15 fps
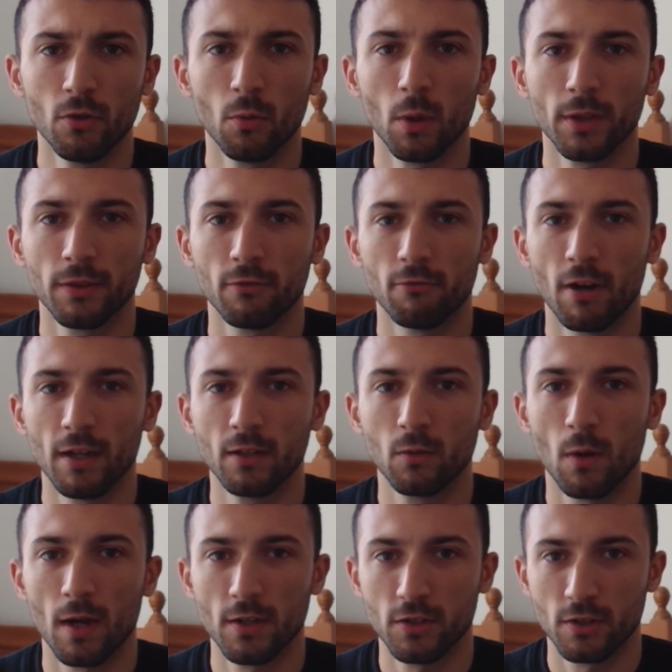what the right
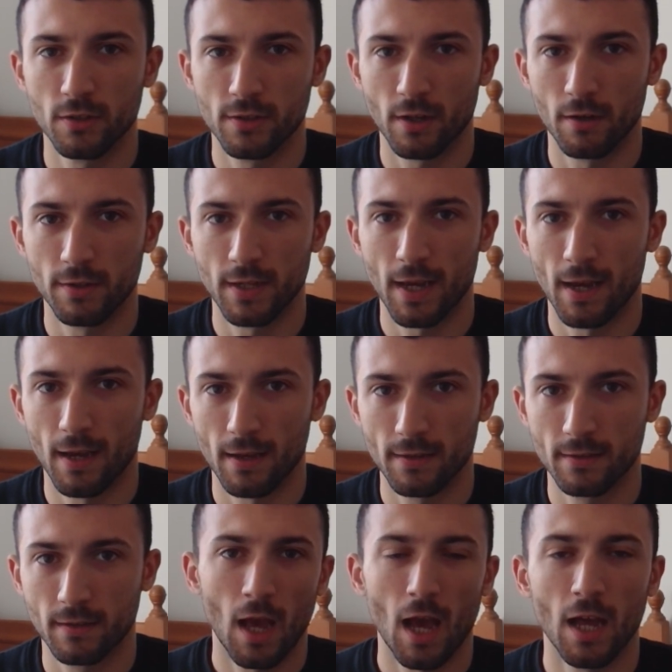questions are to
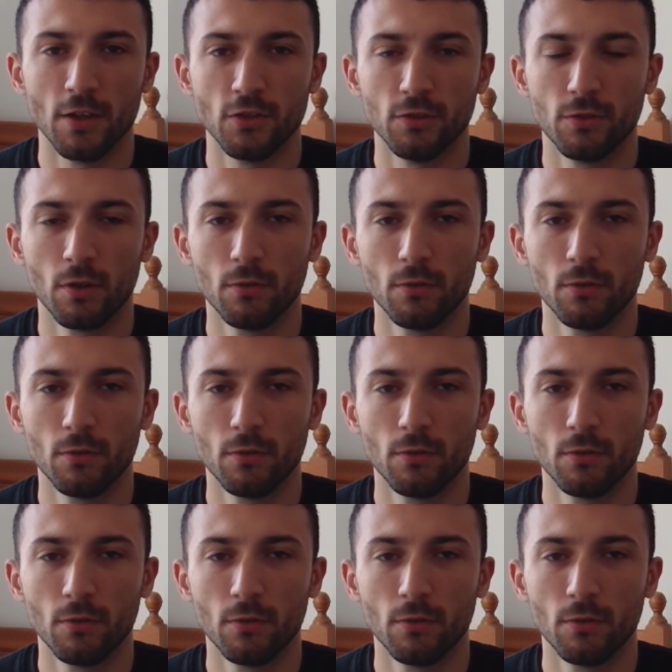ask, and you don't